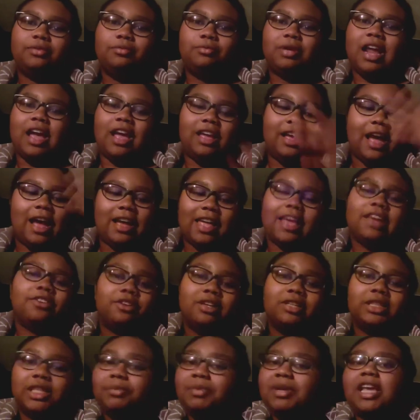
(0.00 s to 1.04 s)
month
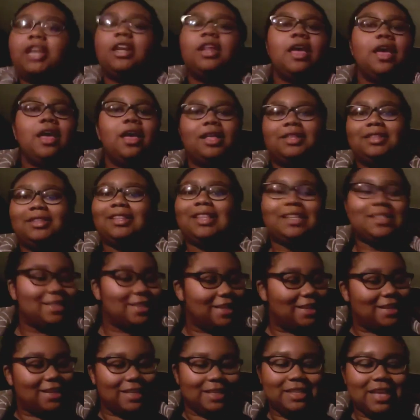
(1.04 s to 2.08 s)
when I got Kindle Unlimited.
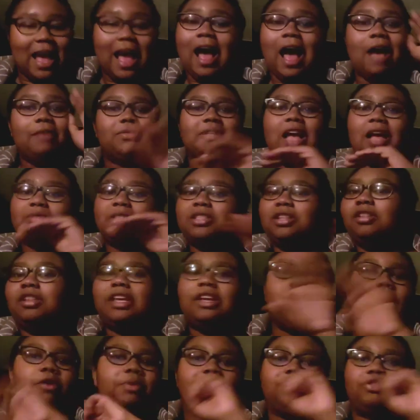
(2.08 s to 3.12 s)

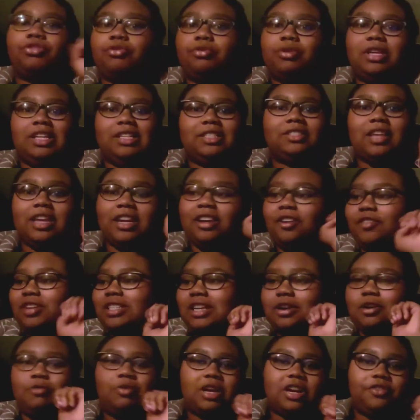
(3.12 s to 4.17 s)
I'm slowly going through
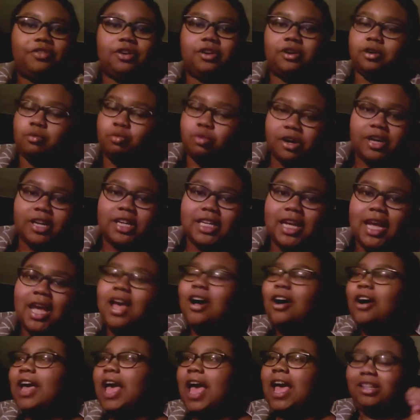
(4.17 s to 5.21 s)
each and every single one of
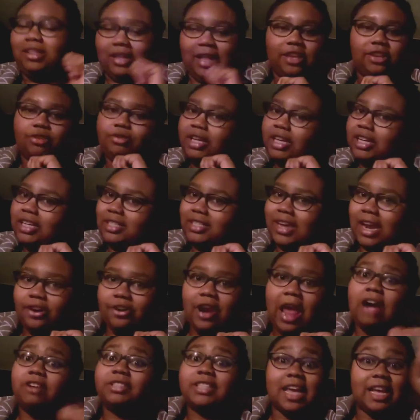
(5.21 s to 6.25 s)
her work. Okay,
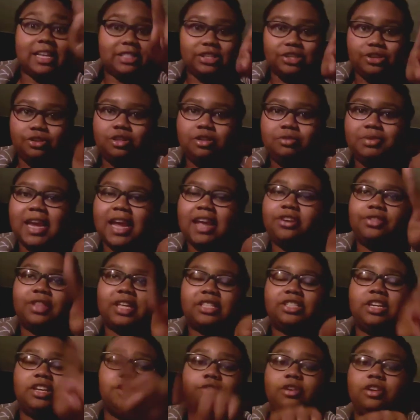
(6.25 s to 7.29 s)
you need to check her out. She has a
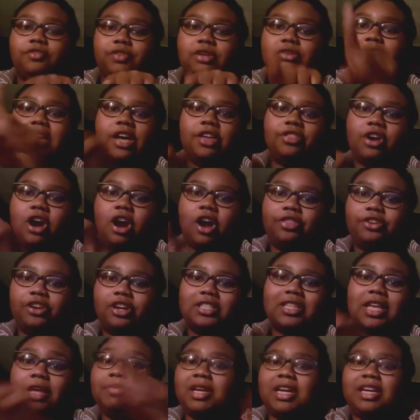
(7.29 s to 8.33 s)
YouTube channel that she
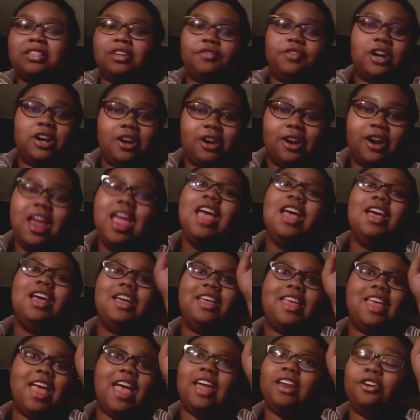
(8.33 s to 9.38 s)
interviews other authors, and because of
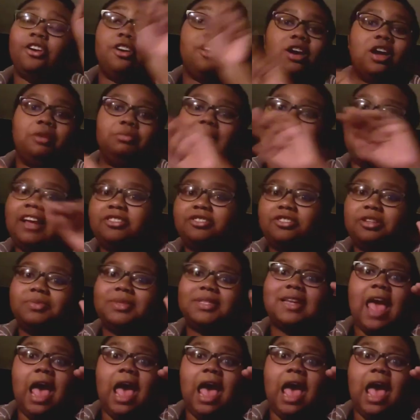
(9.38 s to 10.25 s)
her and her